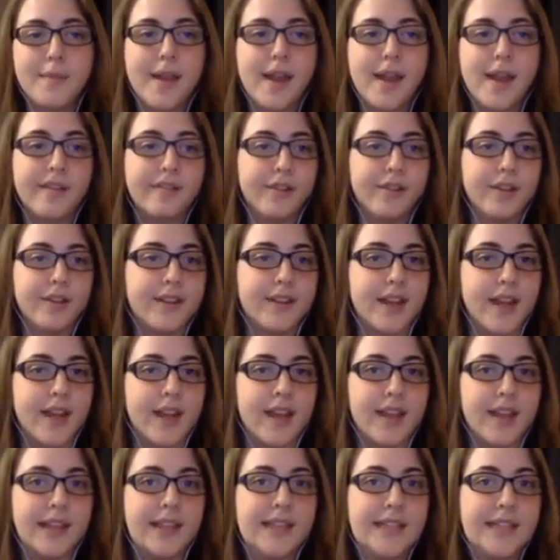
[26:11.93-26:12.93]
every
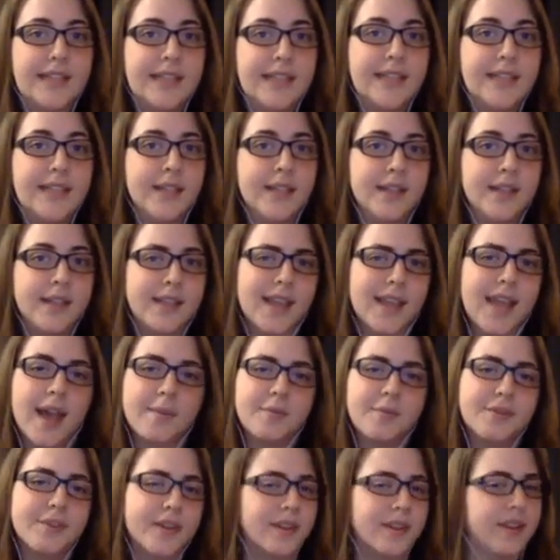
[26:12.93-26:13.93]
day,
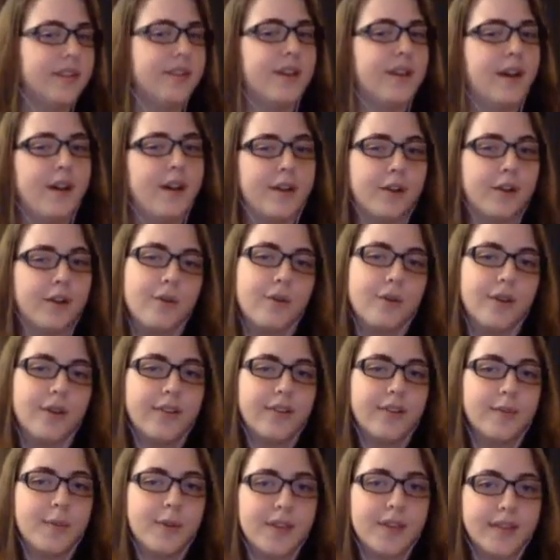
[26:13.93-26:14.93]
capturing the dawn
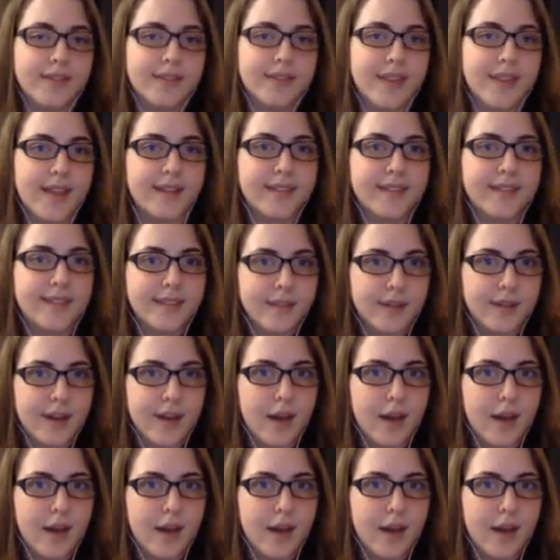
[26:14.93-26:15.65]
chorus because that's